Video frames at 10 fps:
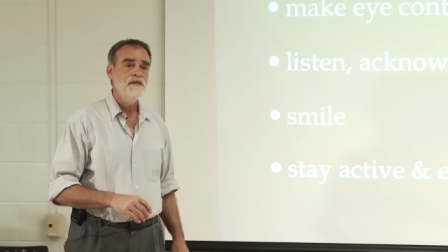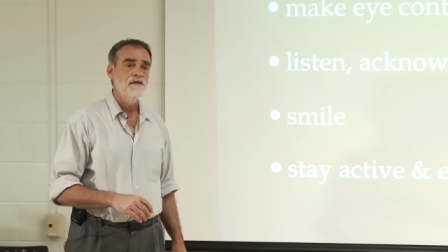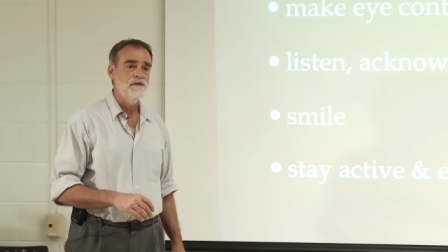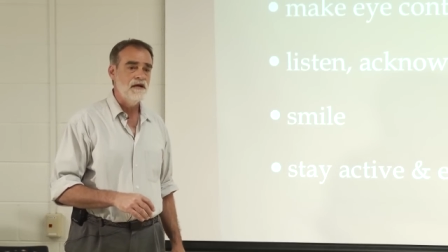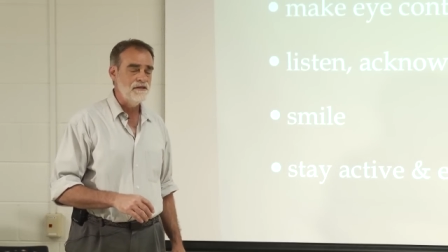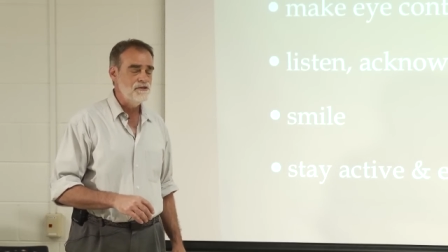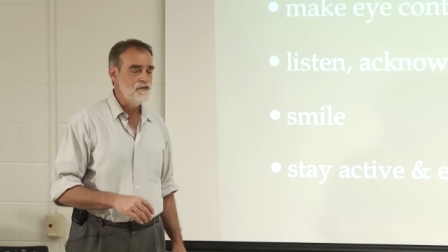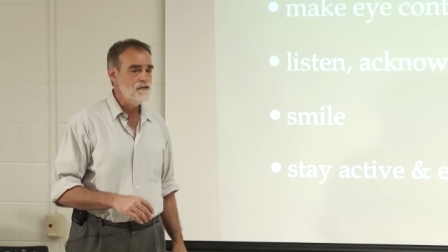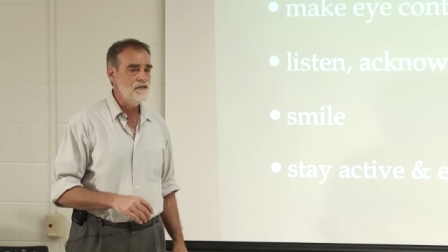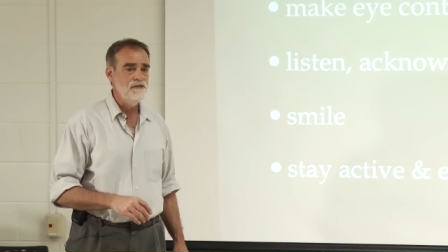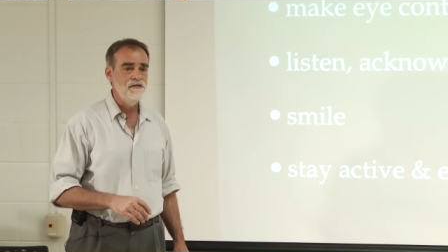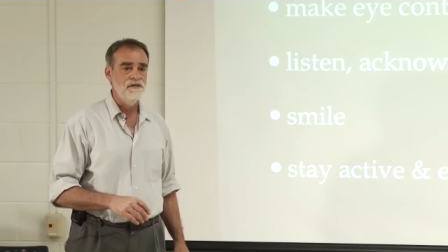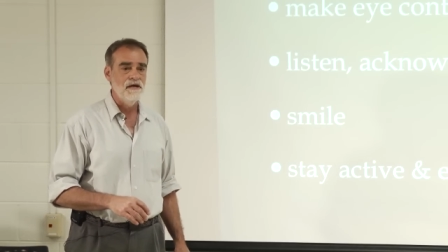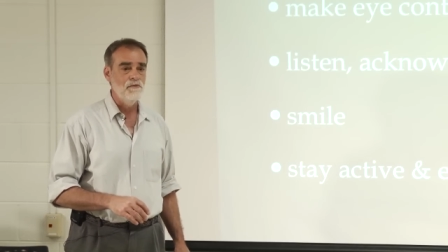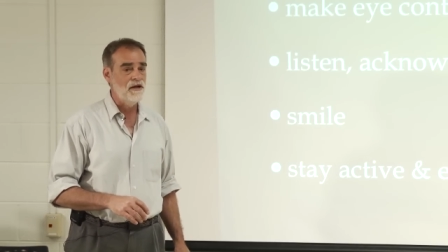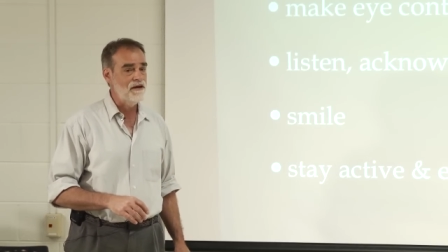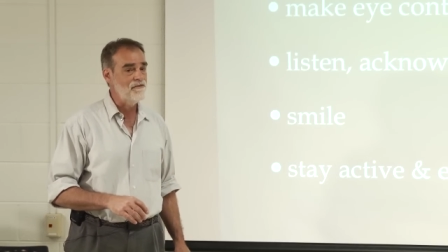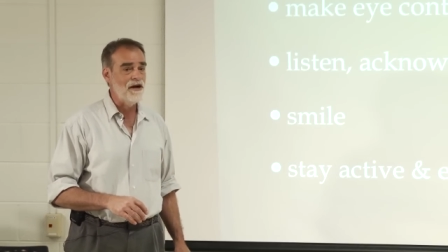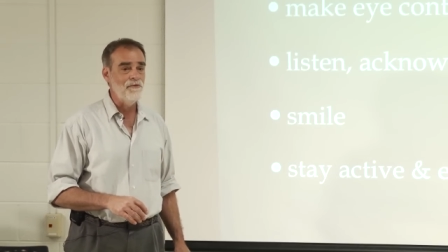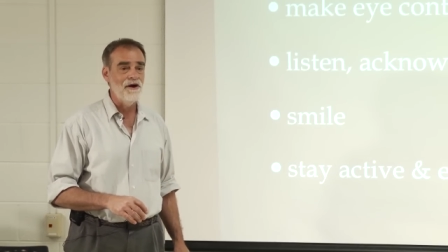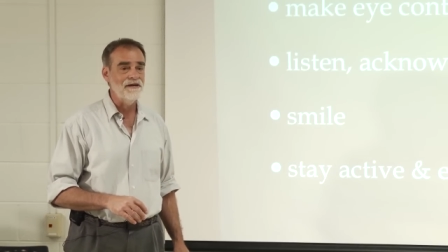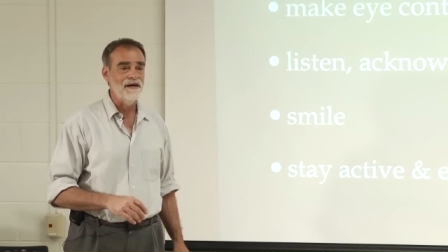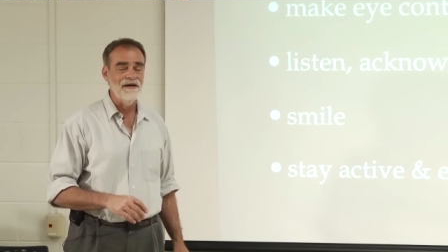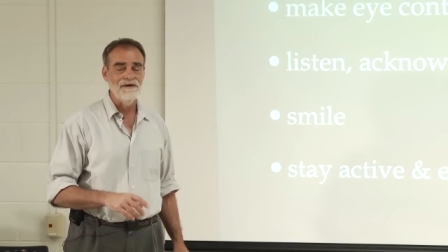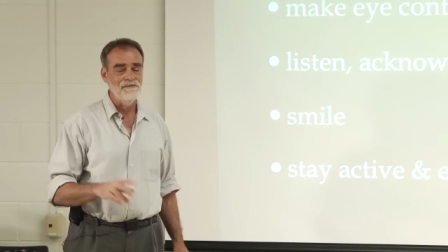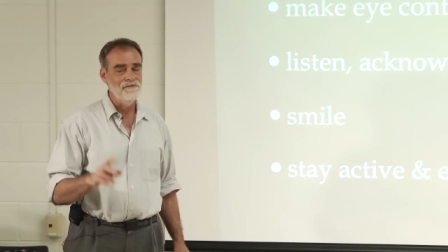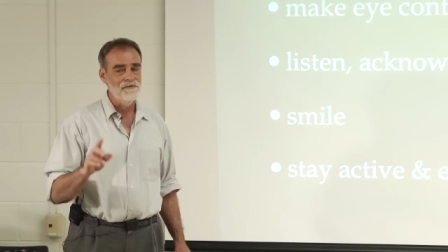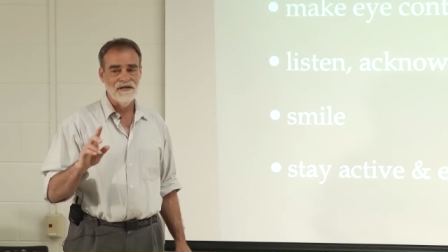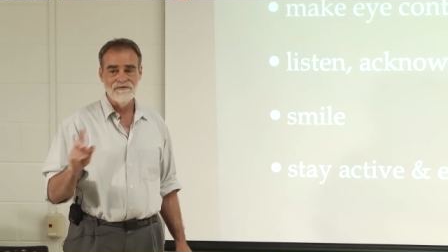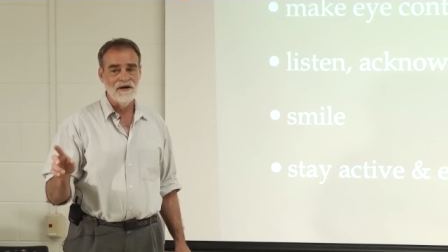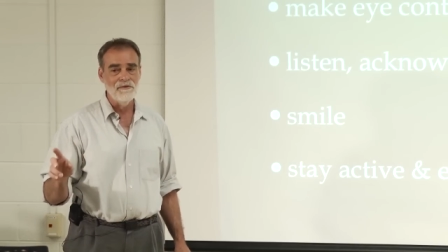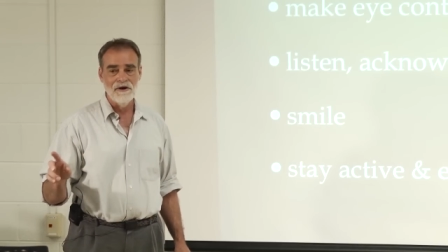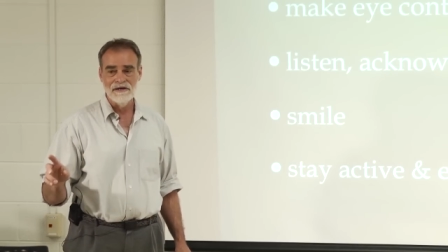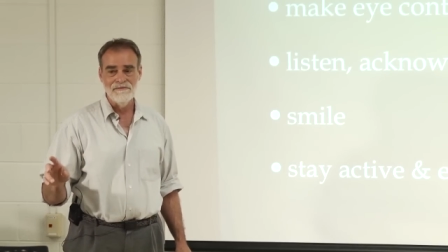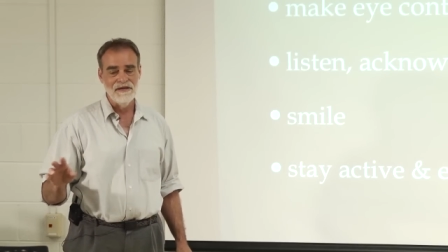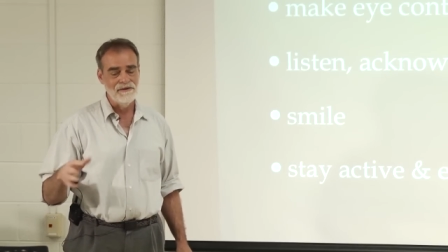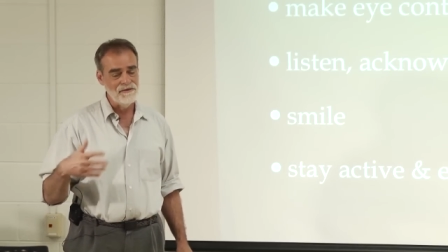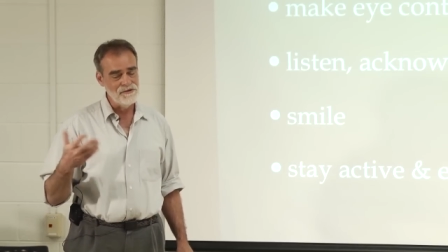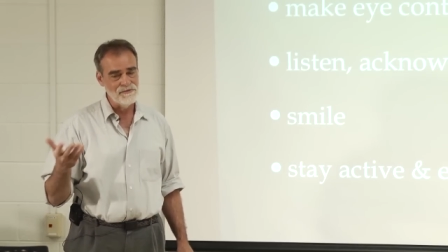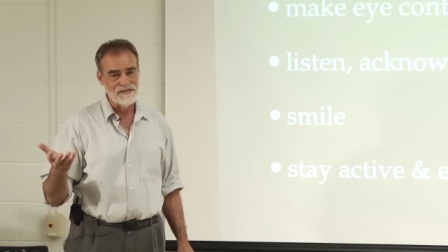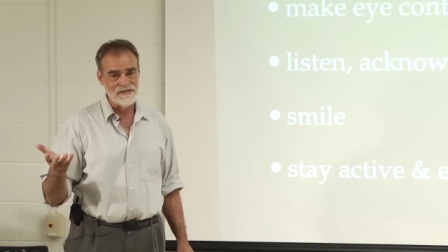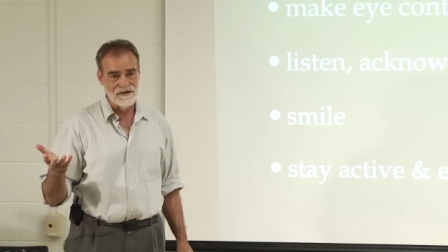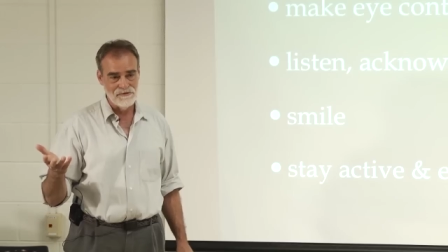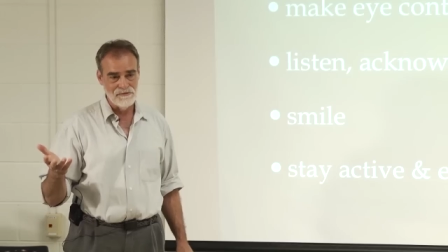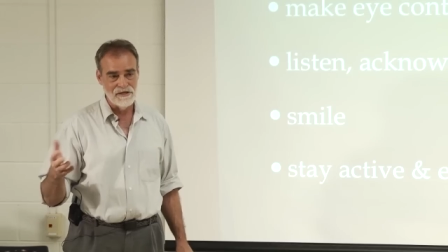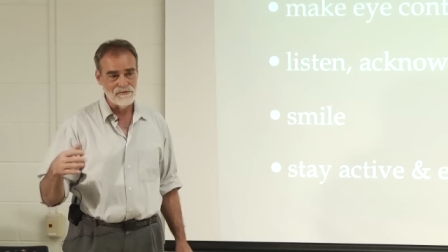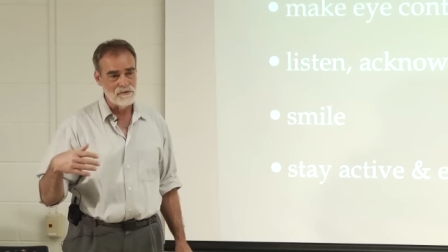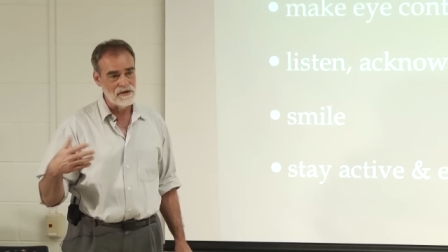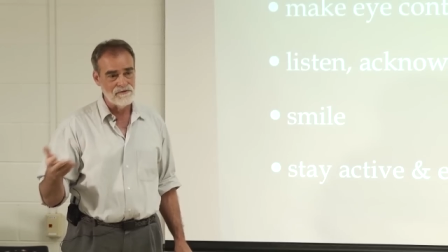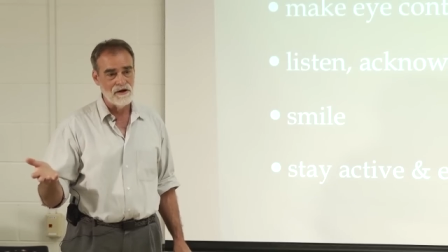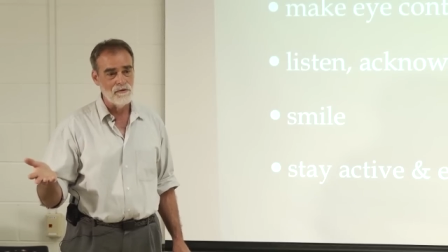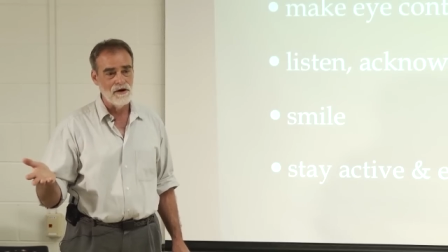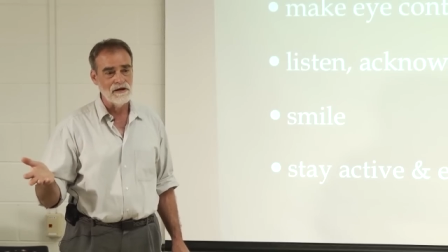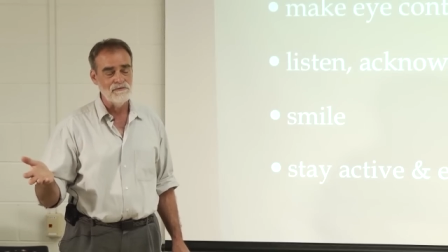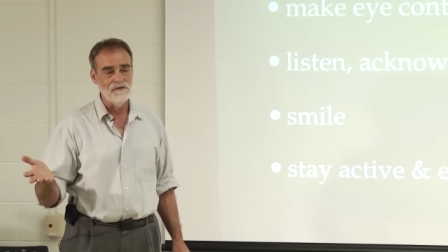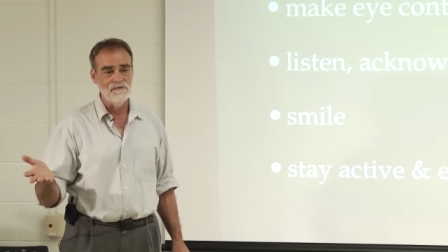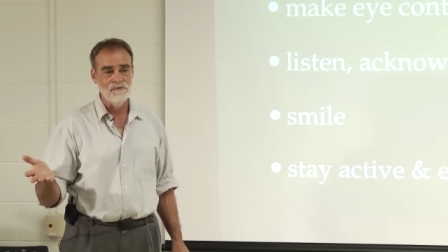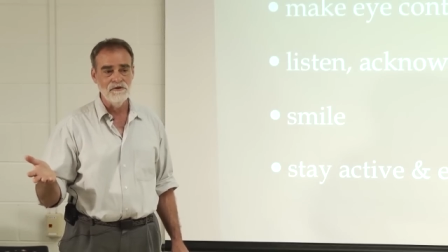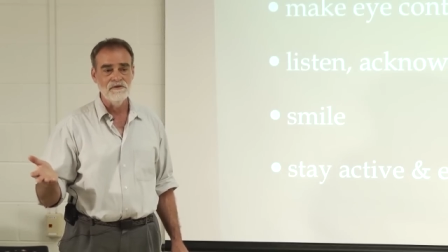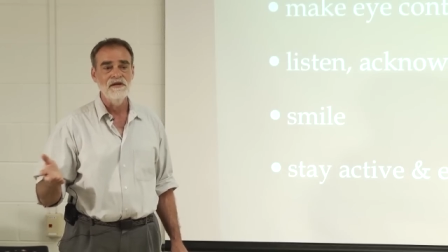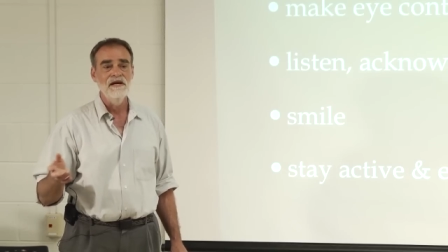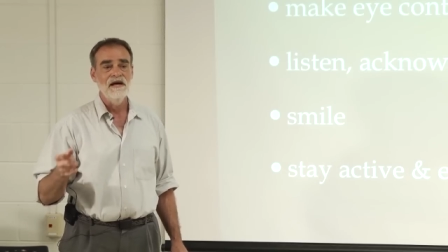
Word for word: They're not just, whenever I walk, whenever I walk up, maybe I'm using myself too much, but whenever I walk up to a booth,